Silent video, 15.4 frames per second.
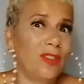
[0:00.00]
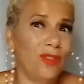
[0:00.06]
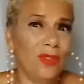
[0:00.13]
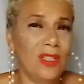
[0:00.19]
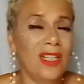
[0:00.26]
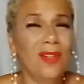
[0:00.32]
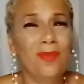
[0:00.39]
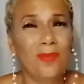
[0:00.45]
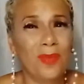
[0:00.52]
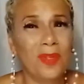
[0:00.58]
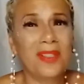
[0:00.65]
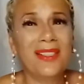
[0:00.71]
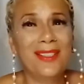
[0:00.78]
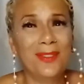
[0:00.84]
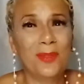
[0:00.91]
You didn't
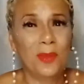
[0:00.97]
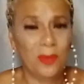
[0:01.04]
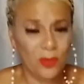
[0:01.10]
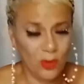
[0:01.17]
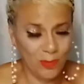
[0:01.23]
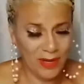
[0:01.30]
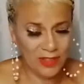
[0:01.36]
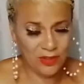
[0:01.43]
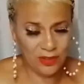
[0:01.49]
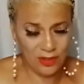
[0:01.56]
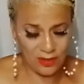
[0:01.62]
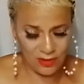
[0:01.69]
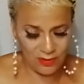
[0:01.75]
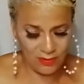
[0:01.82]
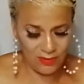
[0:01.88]
really do too much
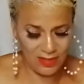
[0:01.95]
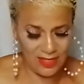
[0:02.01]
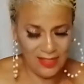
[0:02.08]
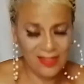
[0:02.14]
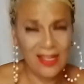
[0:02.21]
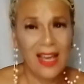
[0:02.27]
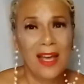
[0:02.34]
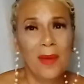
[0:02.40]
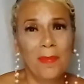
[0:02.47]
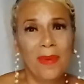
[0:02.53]
to do this,